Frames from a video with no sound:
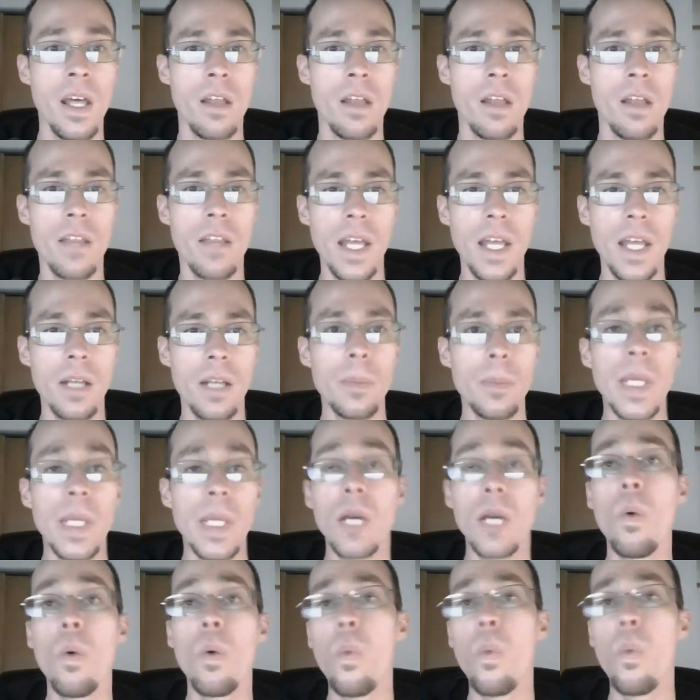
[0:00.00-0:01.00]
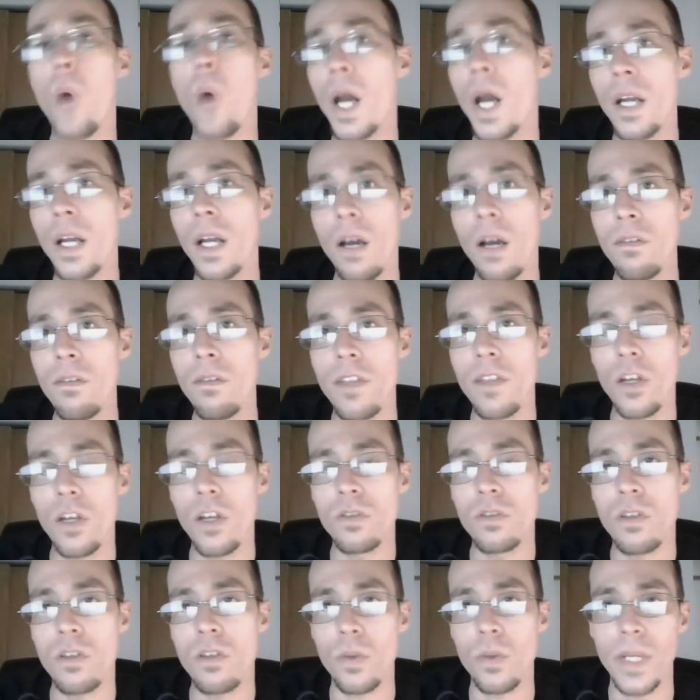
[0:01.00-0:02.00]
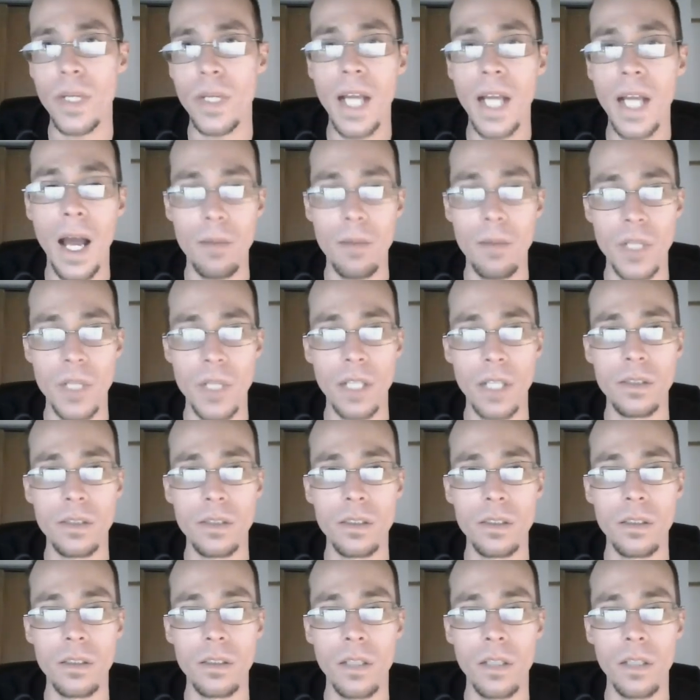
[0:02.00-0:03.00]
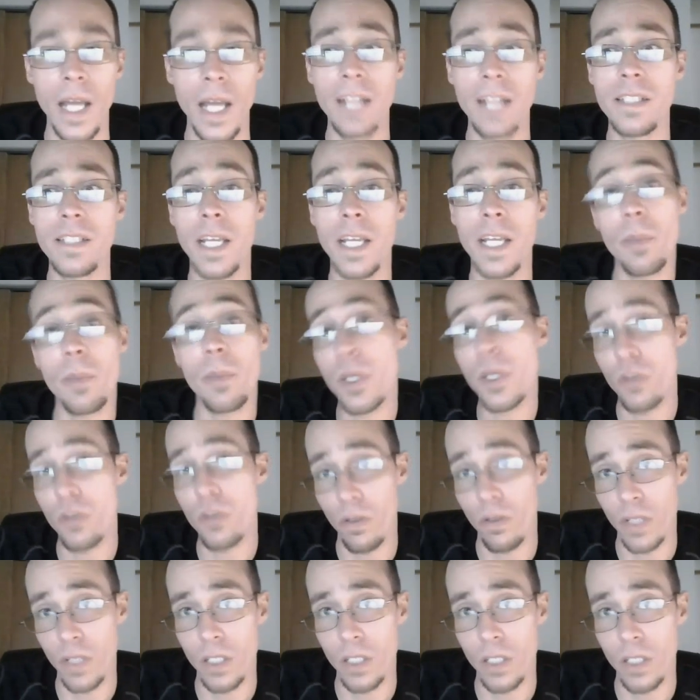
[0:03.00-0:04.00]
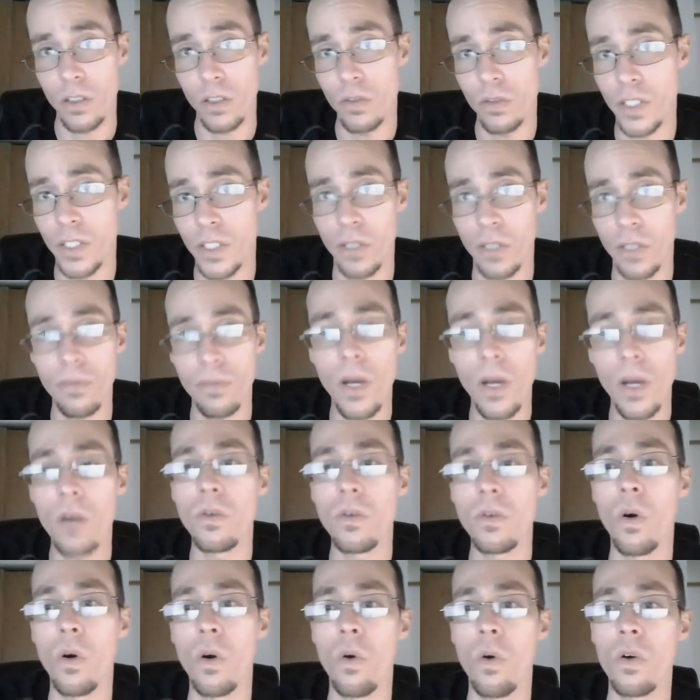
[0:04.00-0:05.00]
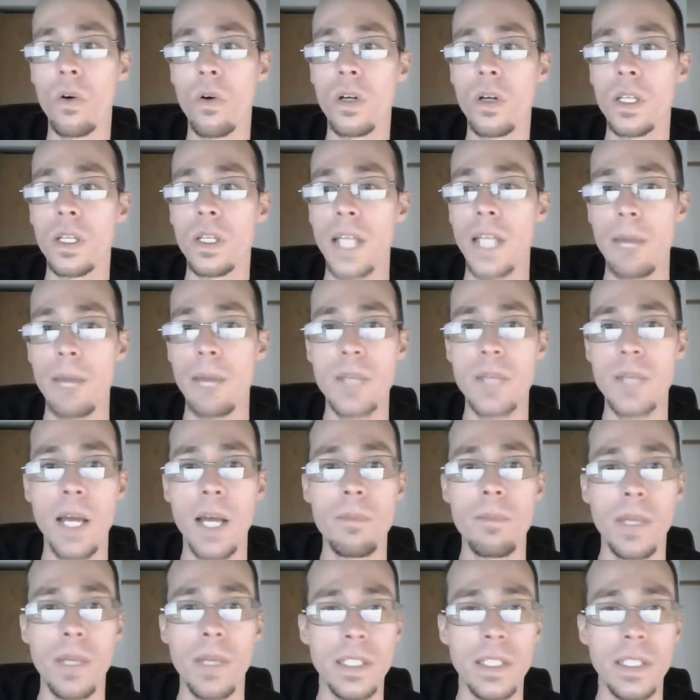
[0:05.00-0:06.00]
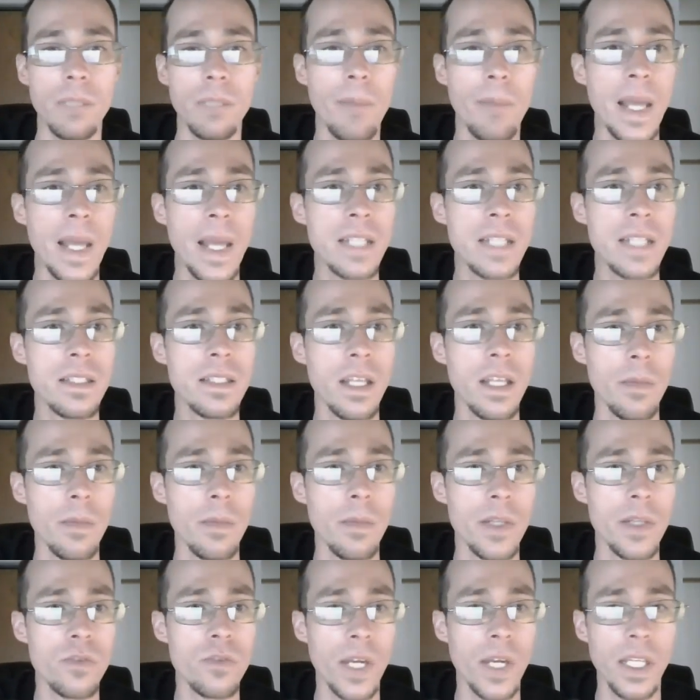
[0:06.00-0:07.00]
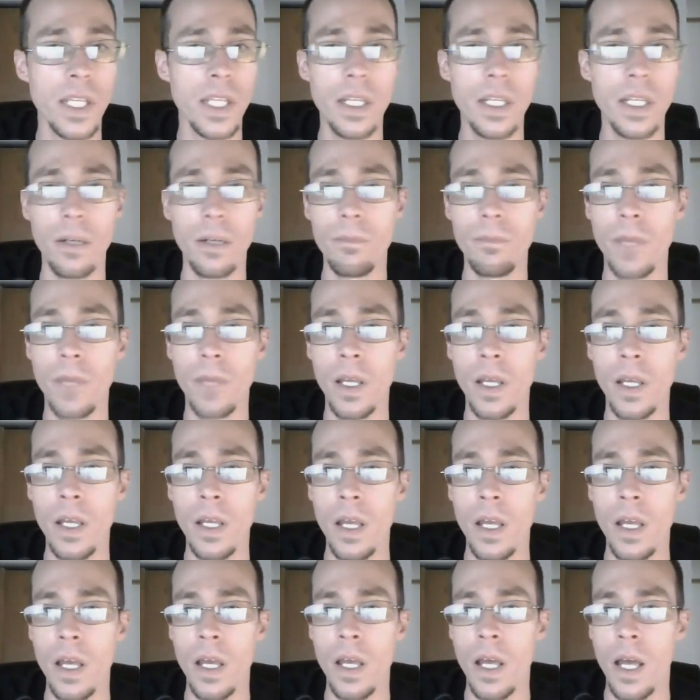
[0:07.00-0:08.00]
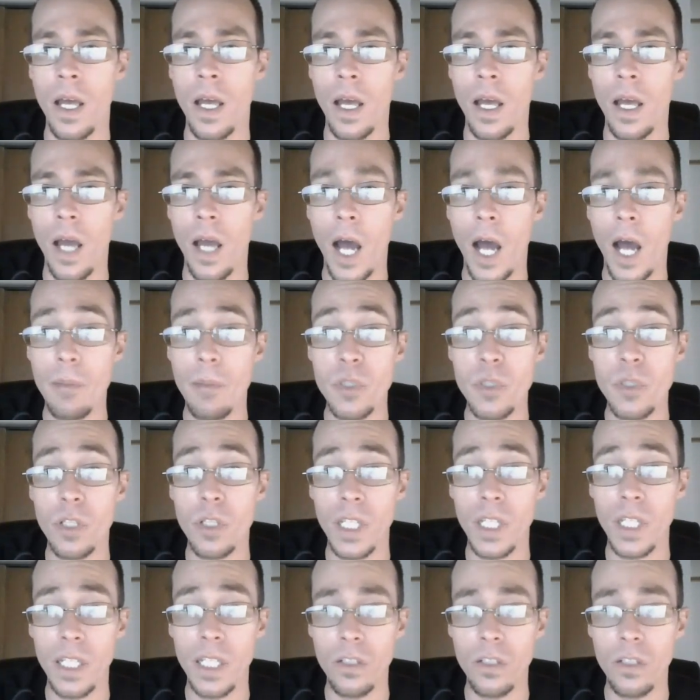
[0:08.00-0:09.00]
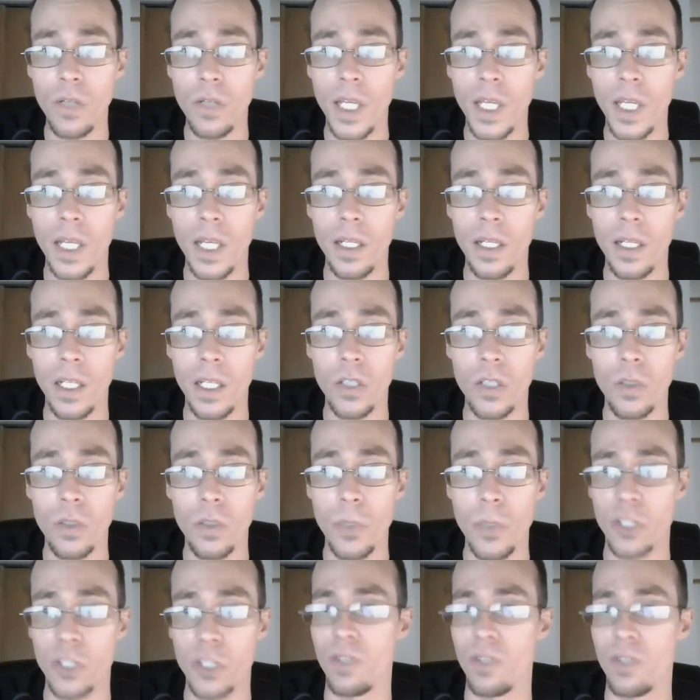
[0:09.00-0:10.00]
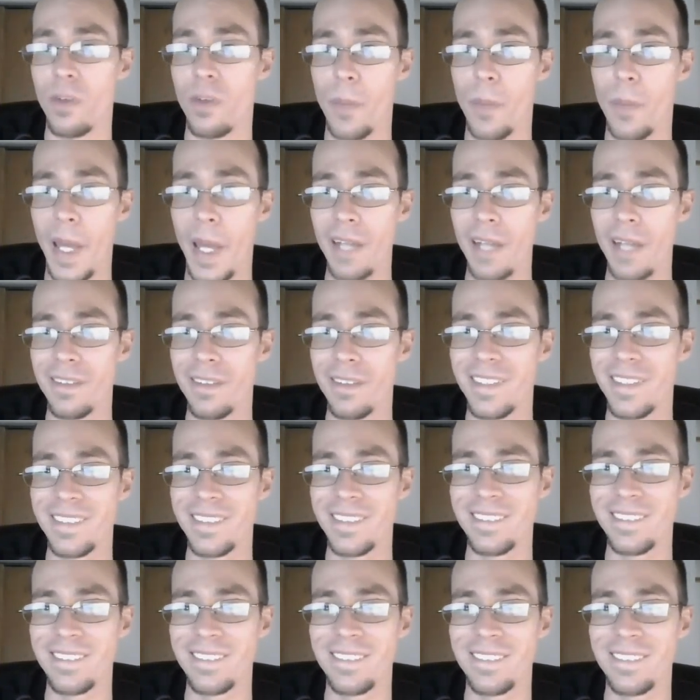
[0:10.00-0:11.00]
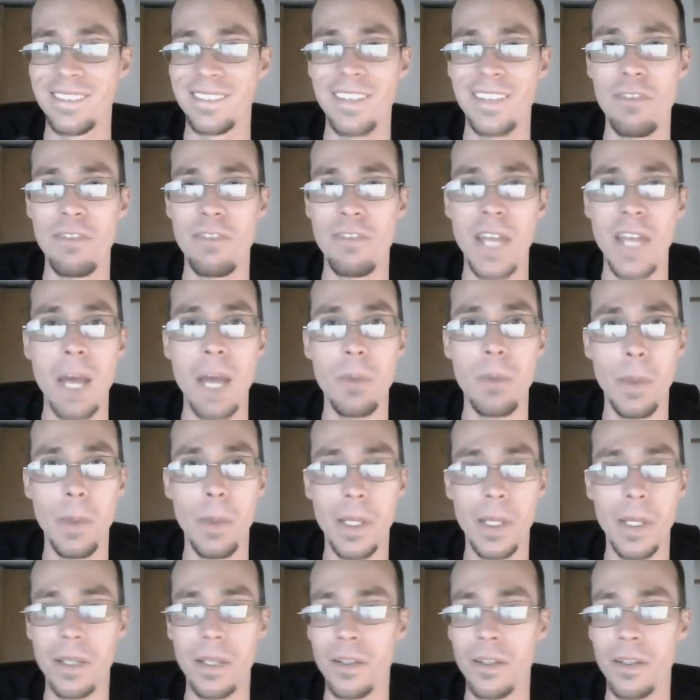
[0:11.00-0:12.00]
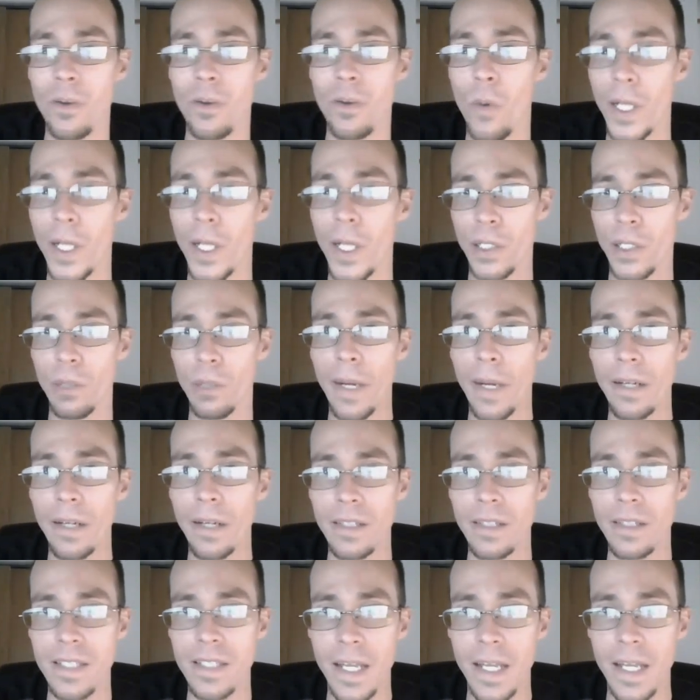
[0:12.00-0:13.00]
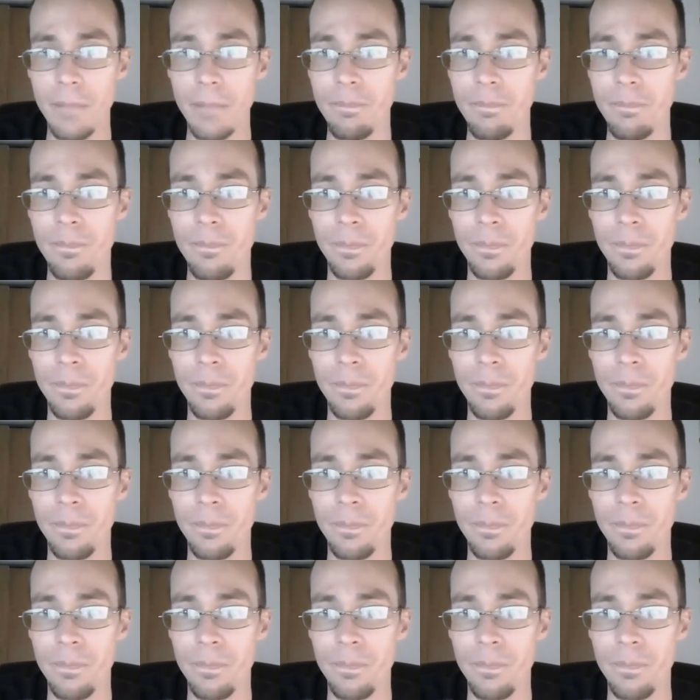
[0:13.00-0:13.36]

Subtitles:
Then pick one of those 3 objects and take a picture of it using your phone or laptop, and then paste the image right here. Optionally, you can include a picture of your pet if they happen to be wandering around at the time.